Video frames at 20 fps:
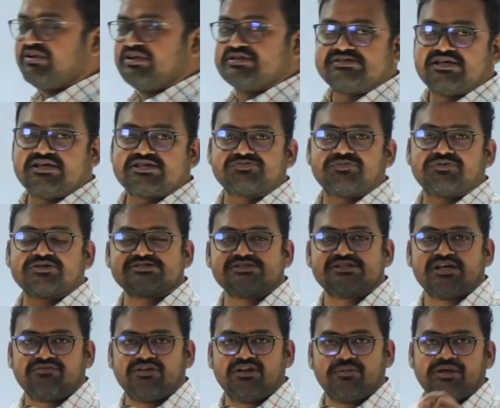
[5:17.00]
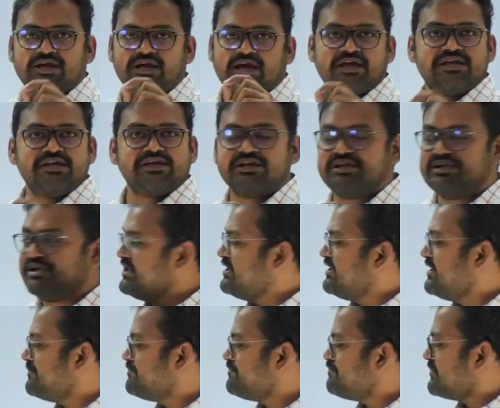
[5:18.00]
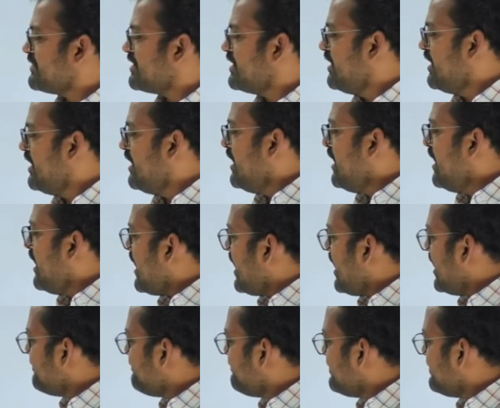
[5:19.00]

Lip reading: 6 months, there will be a hike in DA. And for